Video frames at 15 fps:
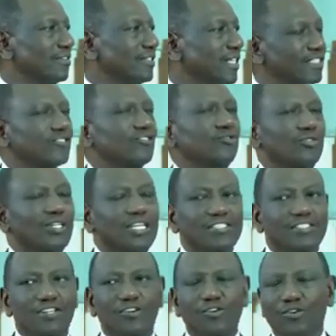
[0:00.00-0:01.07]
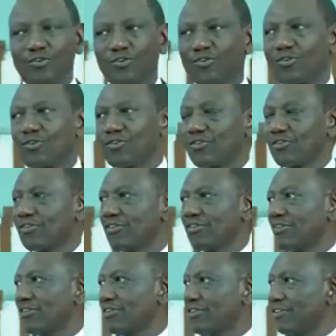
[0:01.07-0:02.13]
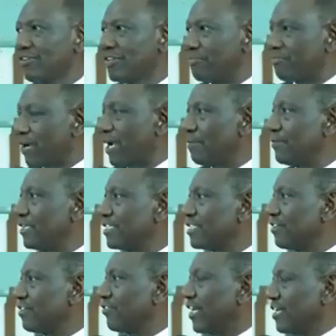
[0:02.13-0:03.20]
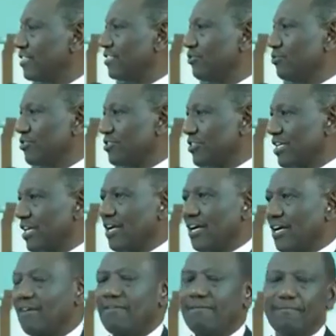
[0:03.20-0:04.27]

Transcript: Just two days ago, the Prime Minister of Haiti was here